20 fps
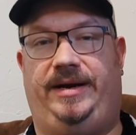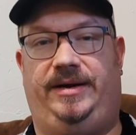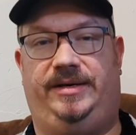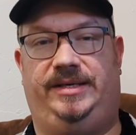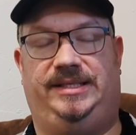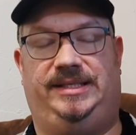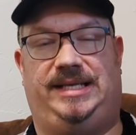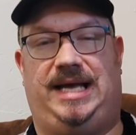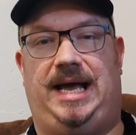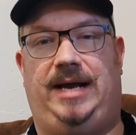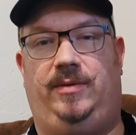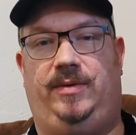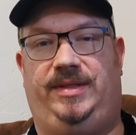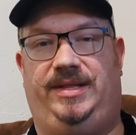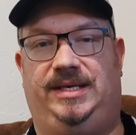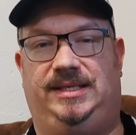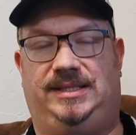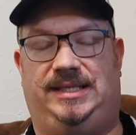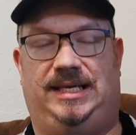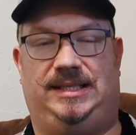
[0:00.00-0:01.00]
are designed with
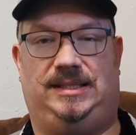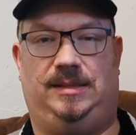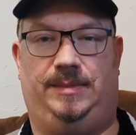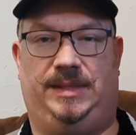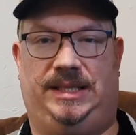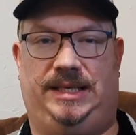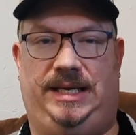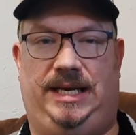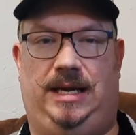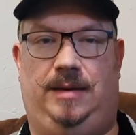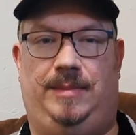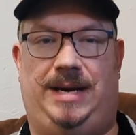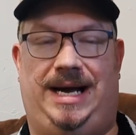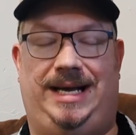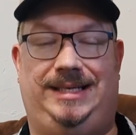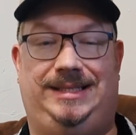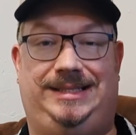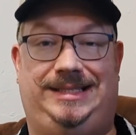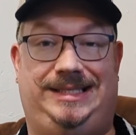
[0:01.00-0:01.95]
accessibility in mind